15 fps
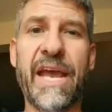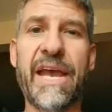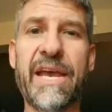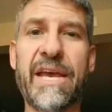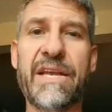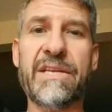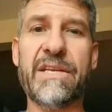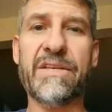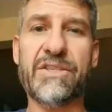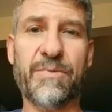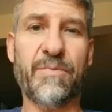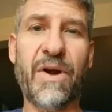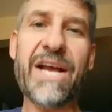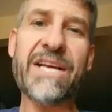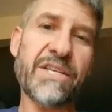And
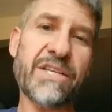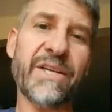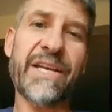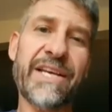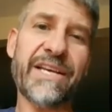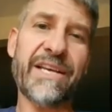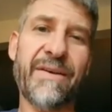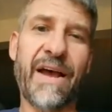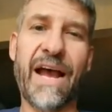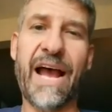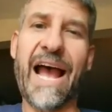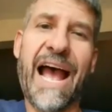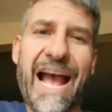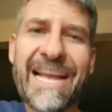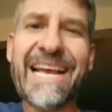surprisingly,
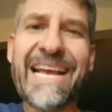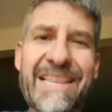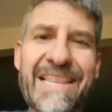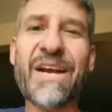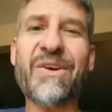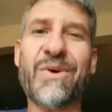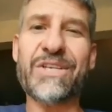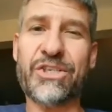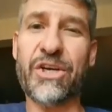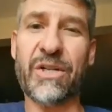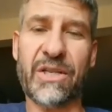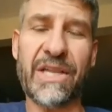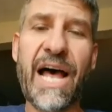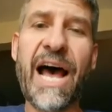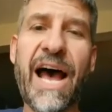I get that question
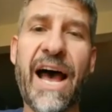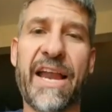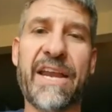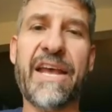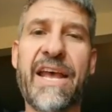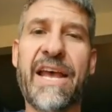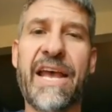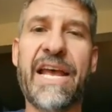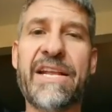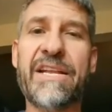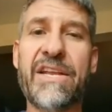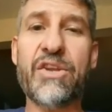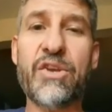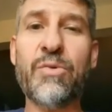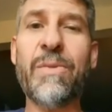a lot.
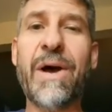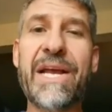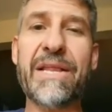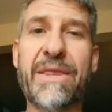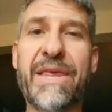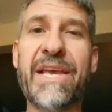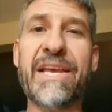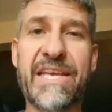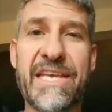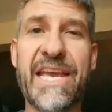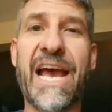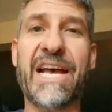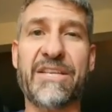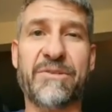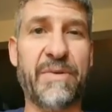And you might think,
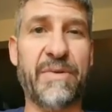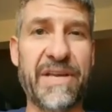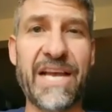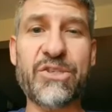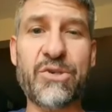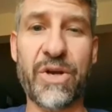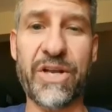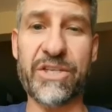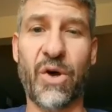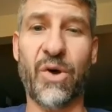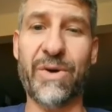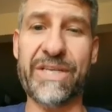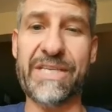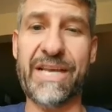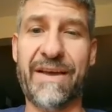yes, pedestrians
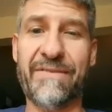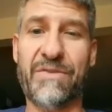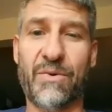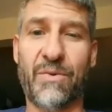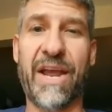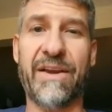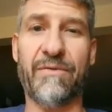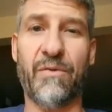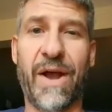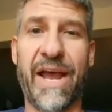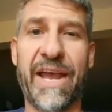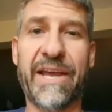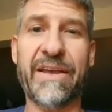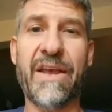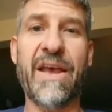always have the right of
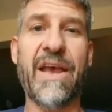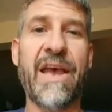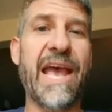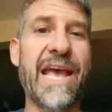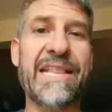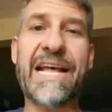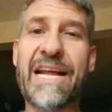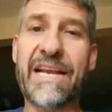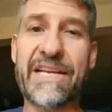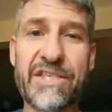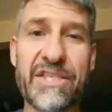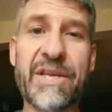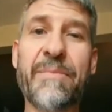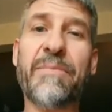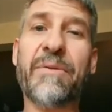way, and that is
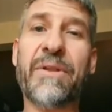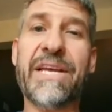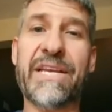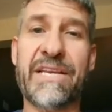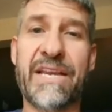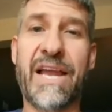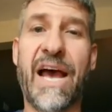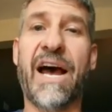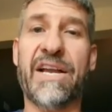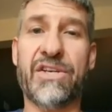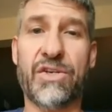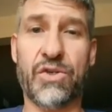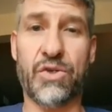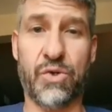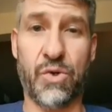simply
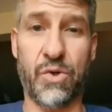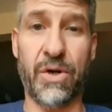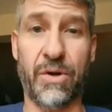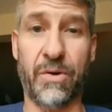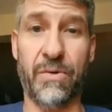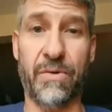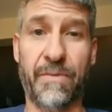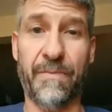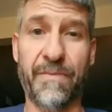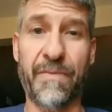not true.